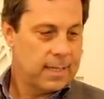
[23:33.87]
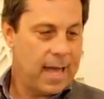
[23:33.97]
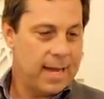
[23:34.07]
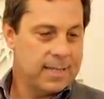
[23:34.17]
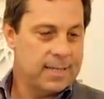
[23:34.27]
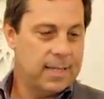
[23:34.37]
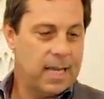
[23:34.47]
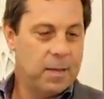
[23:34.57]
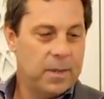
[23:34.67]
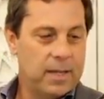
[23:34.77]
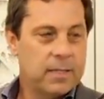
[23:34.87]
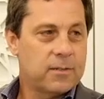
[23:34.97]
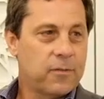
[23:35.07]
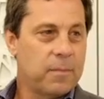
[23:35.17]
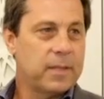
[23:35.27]
that is the image
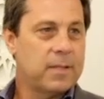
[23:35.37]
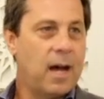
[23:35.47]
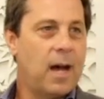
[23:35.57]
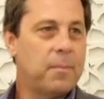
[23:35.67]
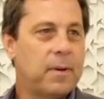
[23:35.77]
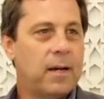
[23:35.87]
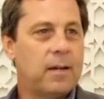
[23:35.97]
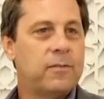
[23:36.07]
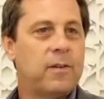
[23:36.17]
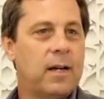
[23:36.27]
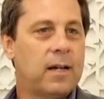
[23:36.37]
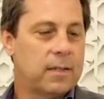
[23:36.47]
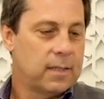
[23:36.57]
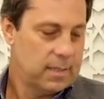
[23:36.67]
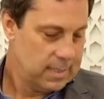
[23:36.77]
from the top
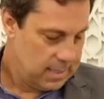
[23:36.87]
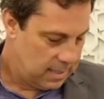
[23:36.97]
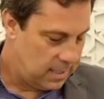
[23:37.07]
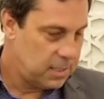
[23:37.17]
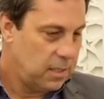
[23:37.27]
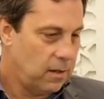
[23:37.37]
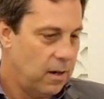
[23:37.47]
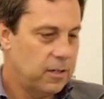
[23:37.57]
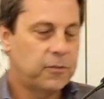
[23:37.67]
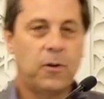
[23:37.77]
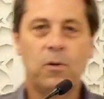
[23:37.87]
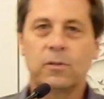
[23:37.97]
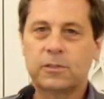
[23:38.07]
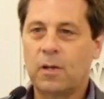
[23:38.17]
of this large fold.